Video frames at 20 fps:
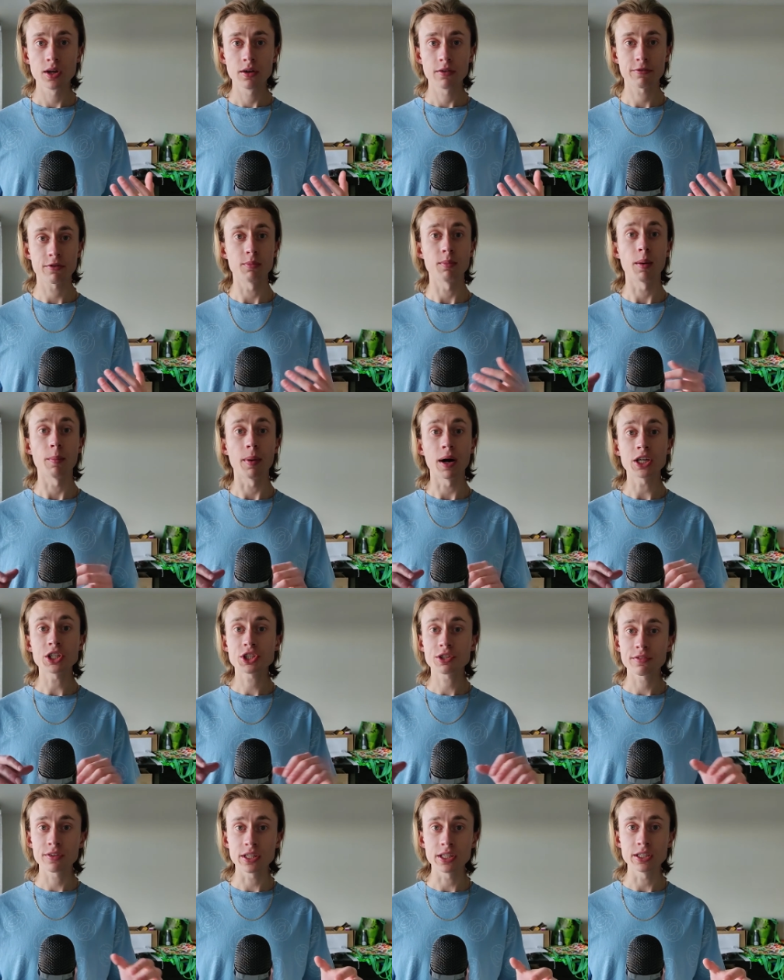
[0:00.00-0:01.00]
from a bunch
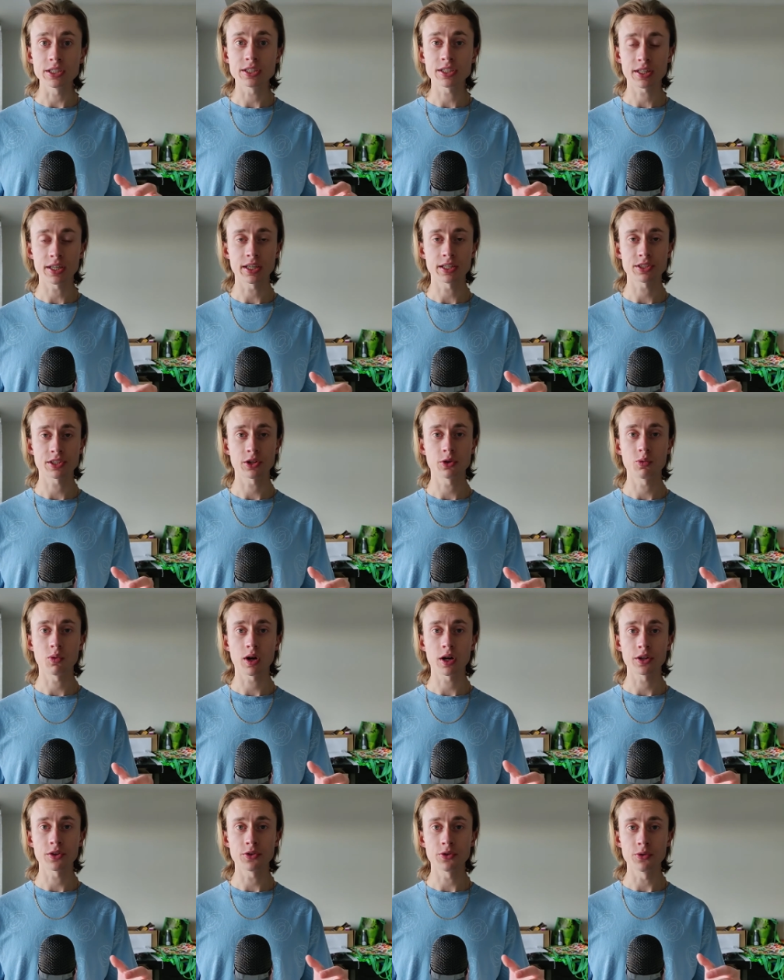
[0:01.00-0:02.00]
of these things that you
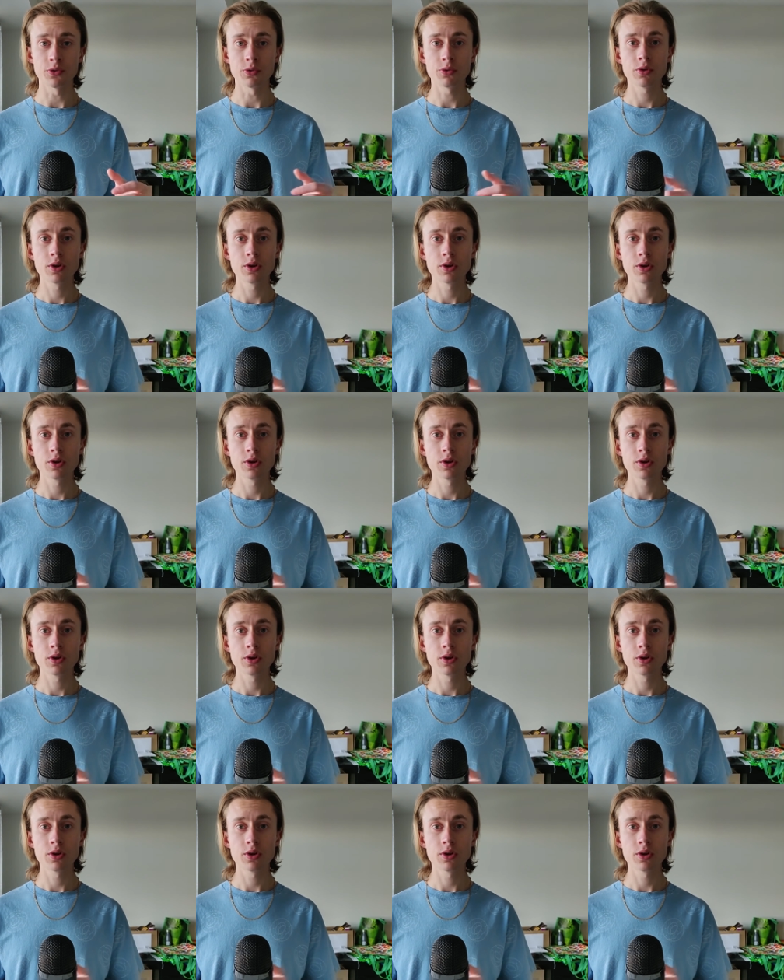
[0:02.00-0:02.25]
want to do